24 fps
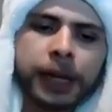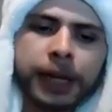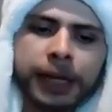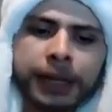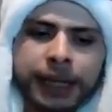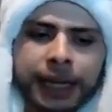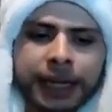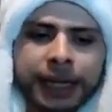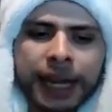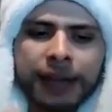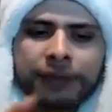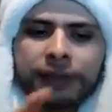They
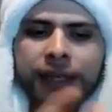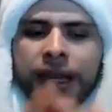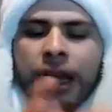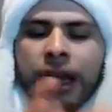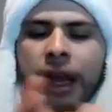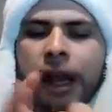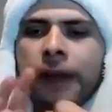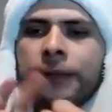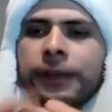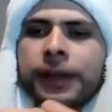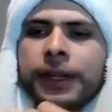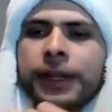didn't have the
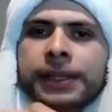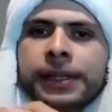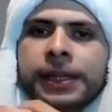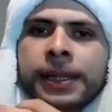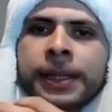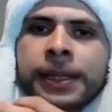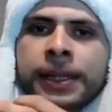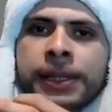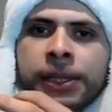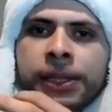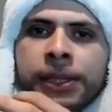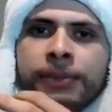confidence
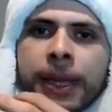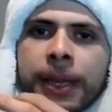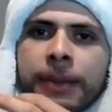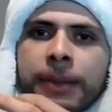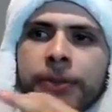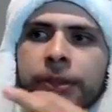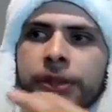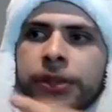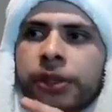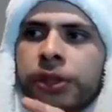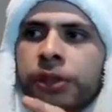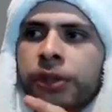to be able
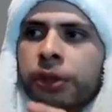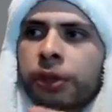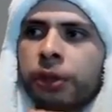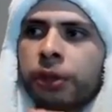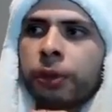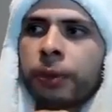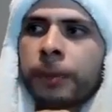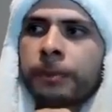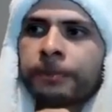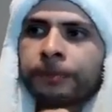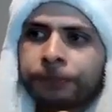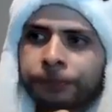to
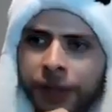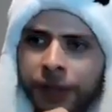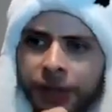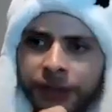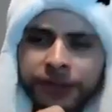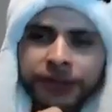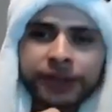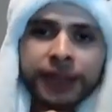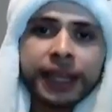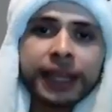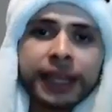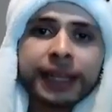
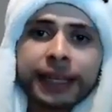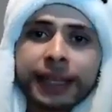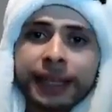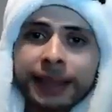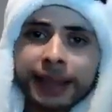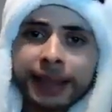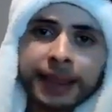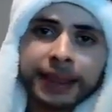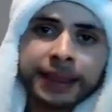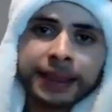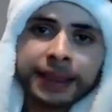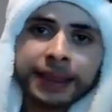think that